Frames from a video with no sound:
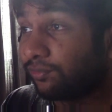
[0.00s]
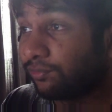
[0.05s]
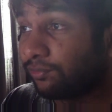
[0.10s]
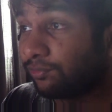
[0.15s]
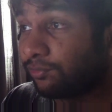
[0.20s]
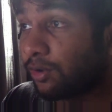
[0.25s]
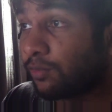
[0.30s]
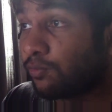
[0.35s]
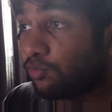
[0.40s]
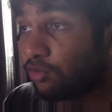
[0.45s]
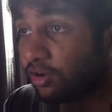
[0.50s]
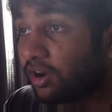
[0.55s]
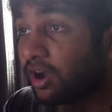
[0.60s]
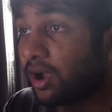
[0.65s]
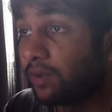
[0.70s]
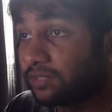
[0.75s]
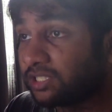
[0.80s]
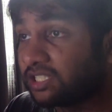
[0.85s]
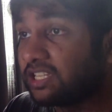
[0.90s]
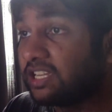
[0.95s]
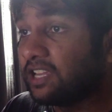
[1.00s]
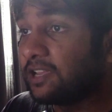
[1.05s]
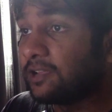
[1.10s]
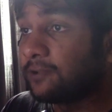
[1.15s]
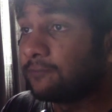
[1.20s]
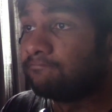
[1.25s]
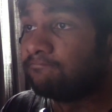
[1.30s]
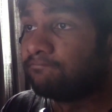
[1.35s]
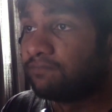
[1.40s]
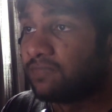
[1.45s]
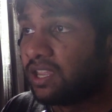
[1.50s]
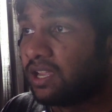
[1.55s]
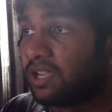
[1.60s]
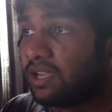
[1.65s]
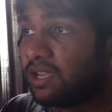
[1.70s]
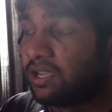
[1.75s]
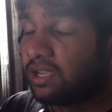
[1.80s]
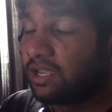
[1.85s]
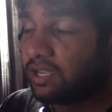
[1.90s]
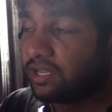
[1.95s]
from where I'm seeing,
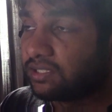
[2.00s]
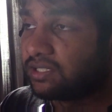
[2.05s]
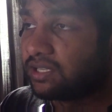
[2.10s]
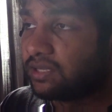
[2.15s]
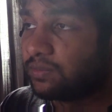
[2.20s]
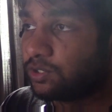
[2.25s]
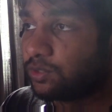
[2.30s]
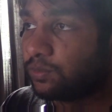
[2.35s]
it seems